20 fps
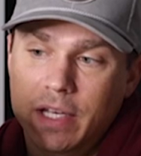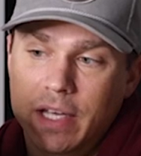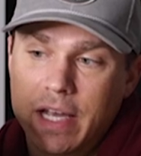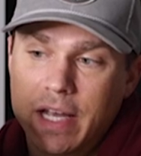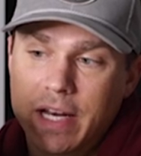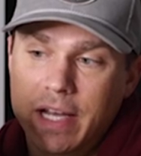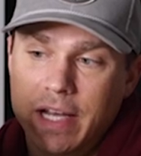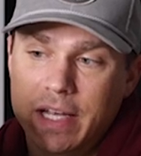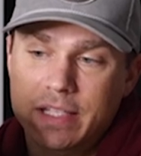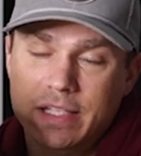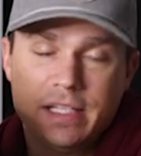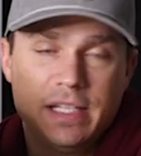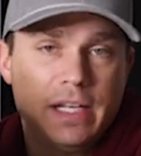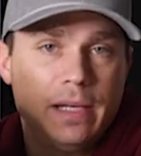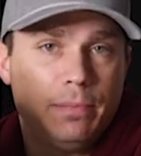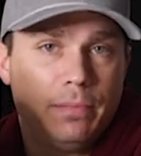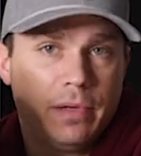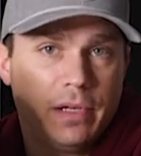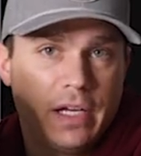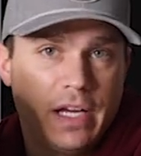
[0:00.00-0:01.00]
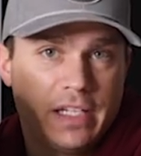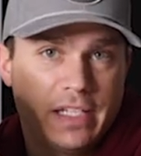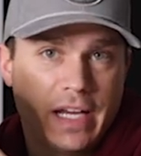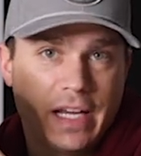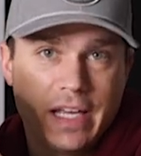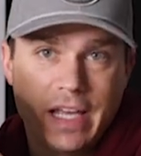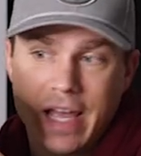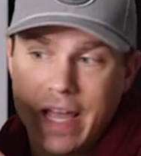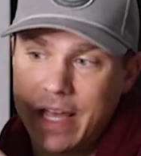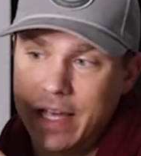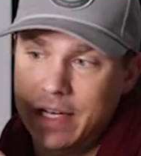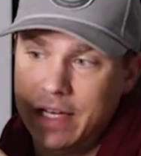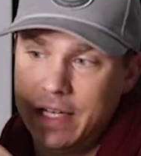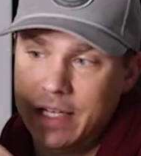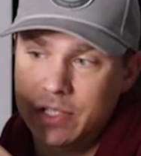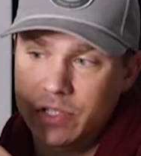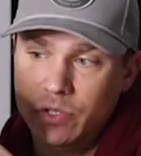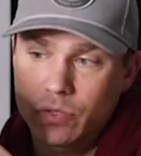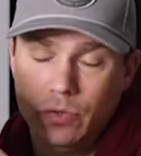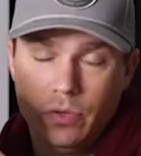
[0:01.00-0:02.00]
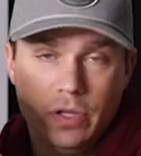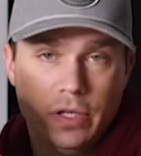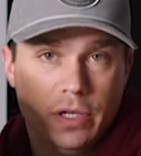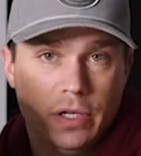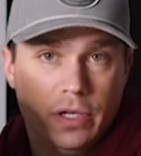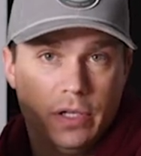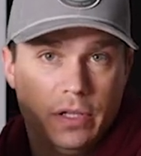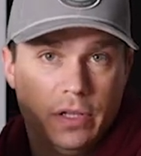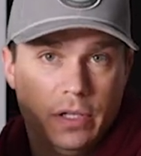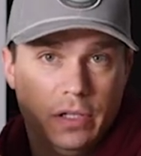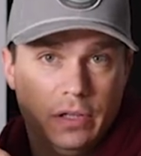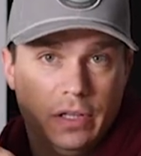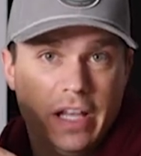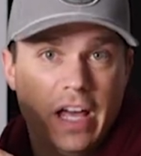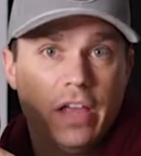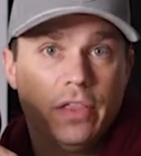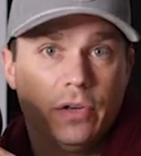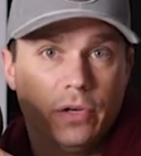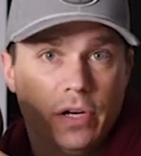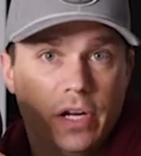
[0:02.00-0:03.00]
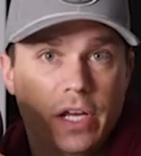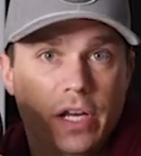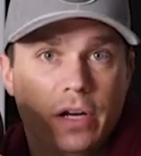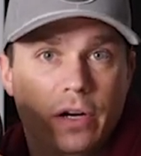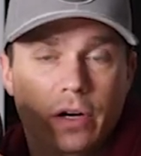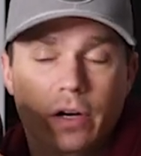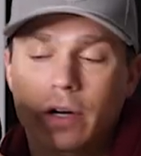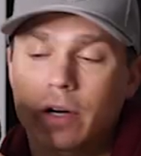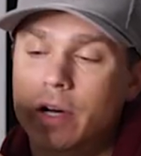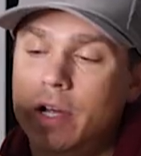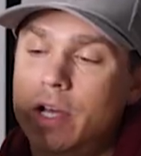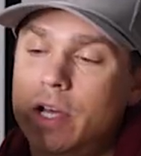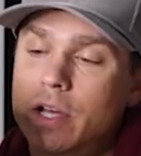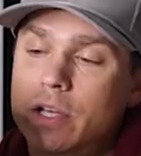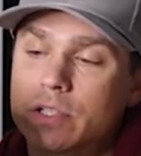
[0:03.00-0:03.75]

getting as deep as I can into the leather here.